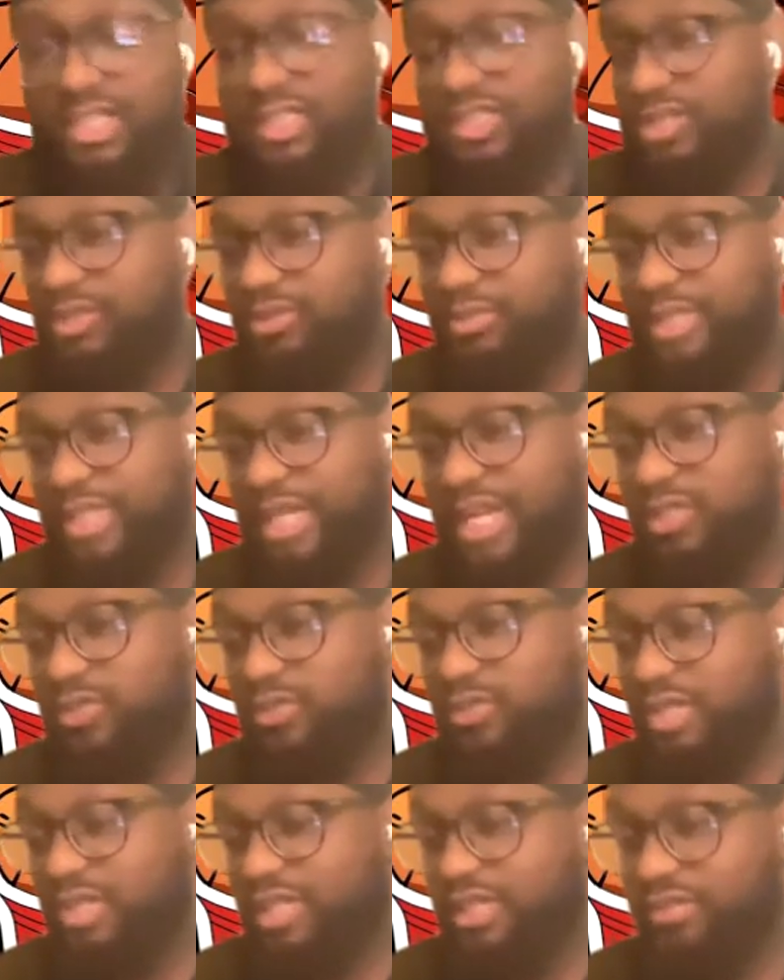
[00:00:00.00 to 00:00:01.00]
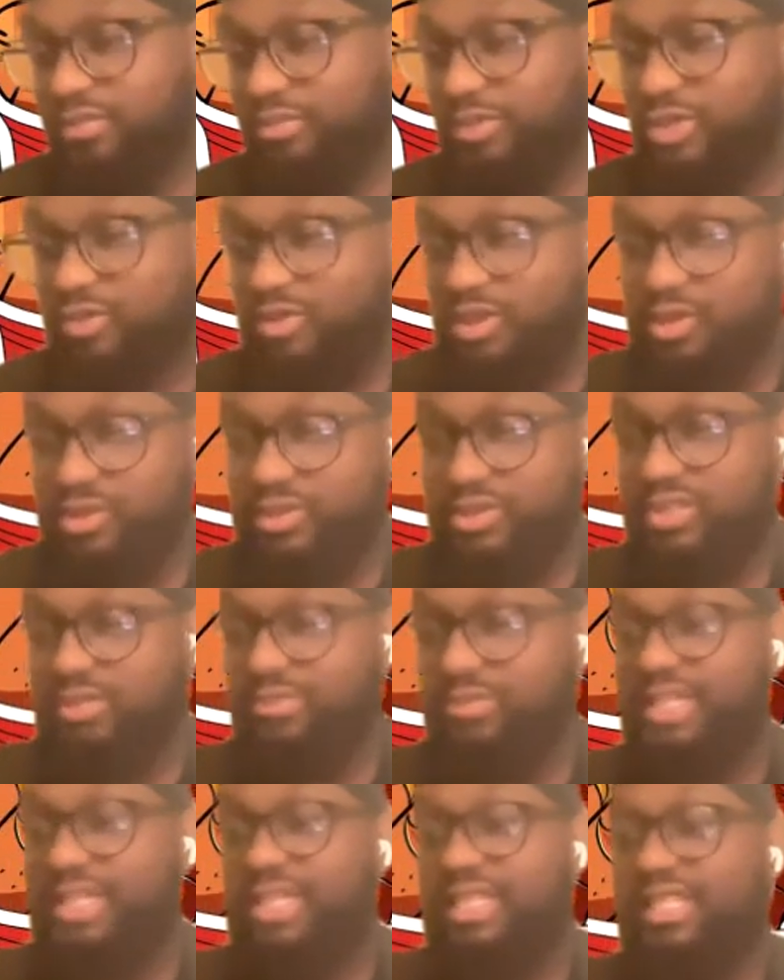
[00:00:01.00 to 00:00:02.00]
So, man, I just want to give him his roses,
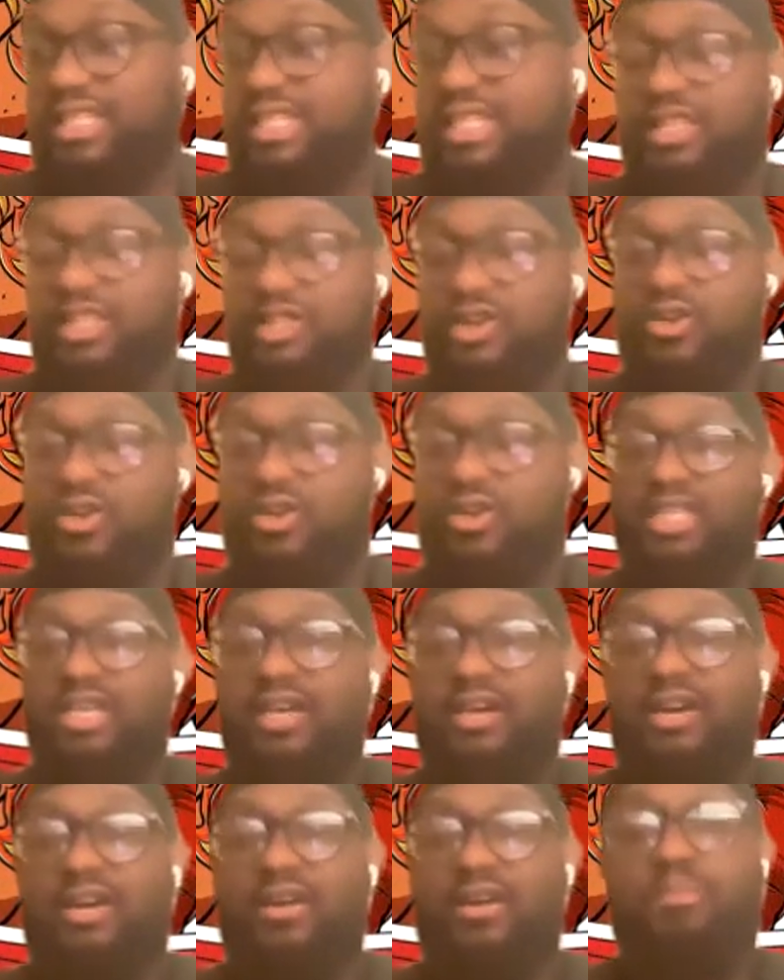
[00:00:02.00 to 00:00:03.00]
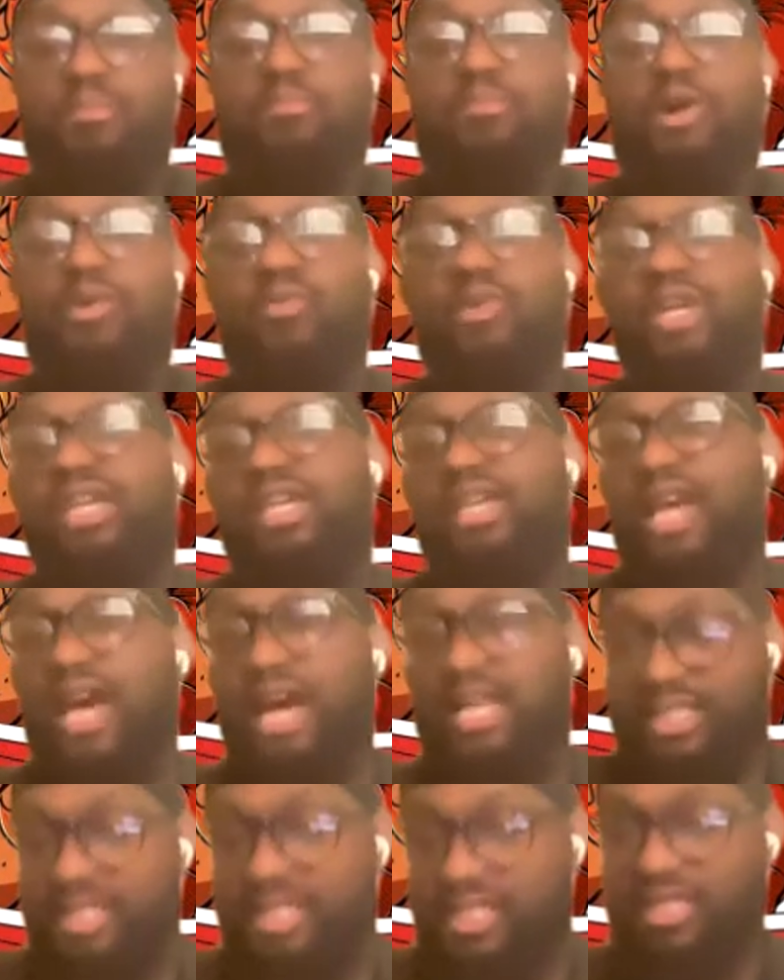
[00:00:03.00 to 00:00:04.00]
man. He 10th all time. But when he
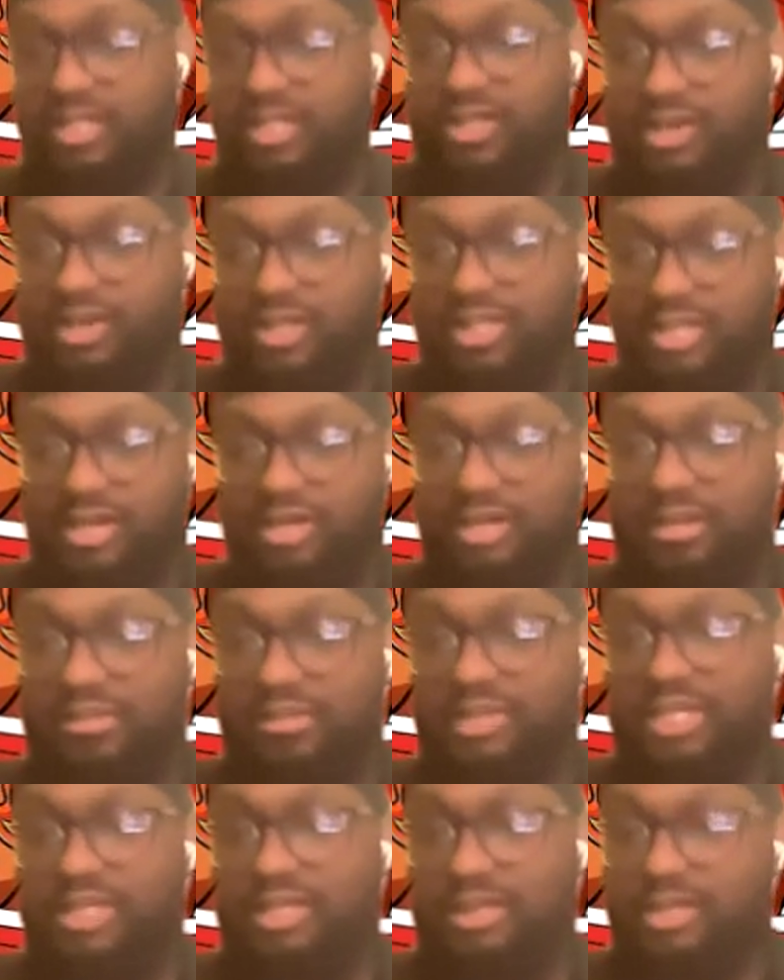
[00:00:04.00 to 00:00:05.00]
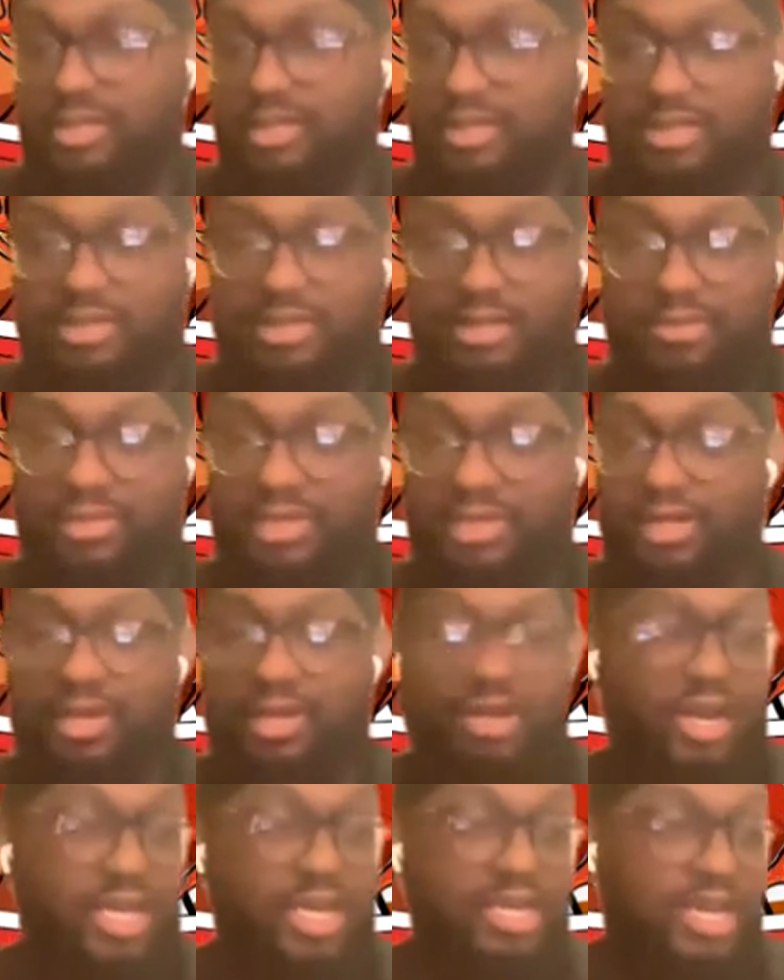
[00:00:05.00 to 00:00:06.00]
got the 10th all time, these are just some of the
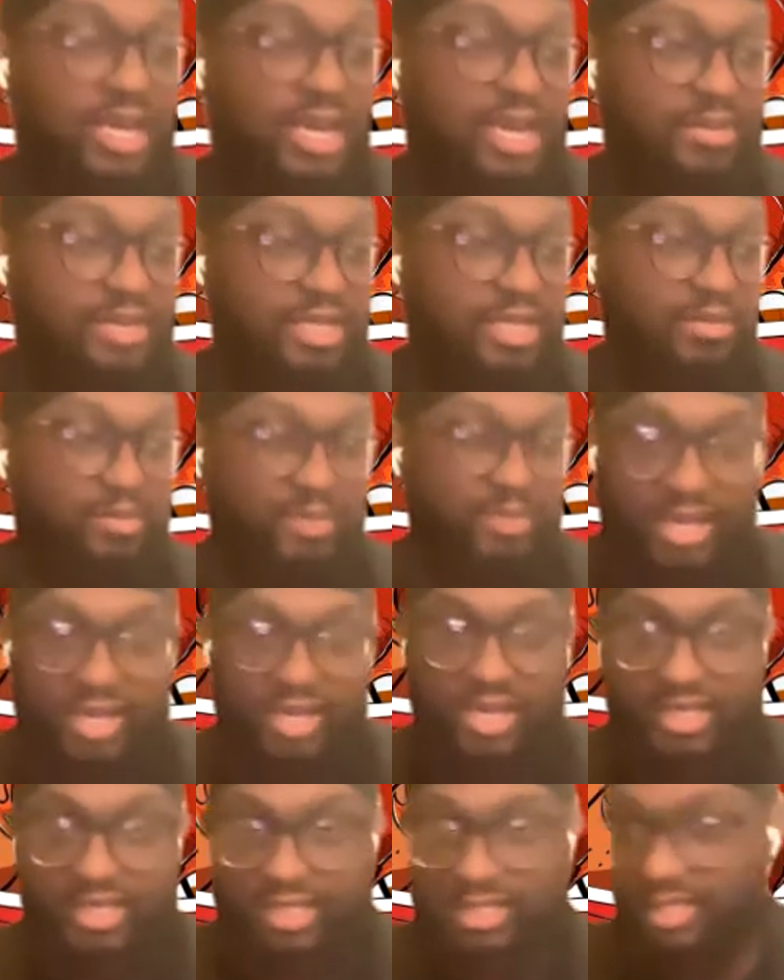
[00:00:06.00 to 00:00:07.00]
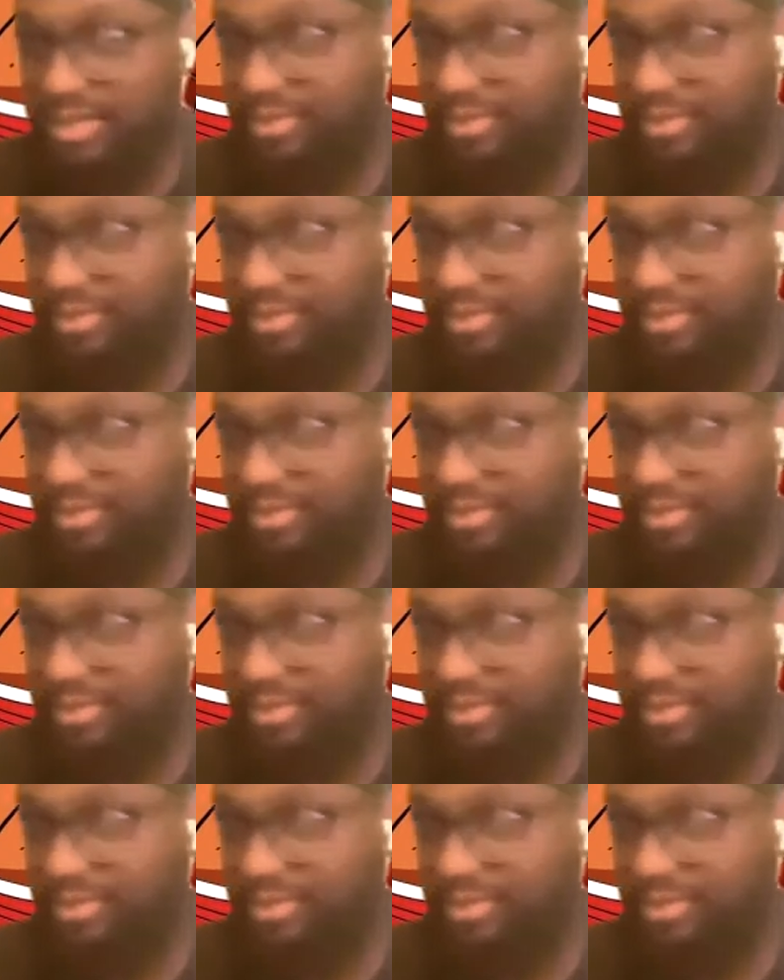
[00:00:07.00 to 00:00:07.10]
great names that he passed.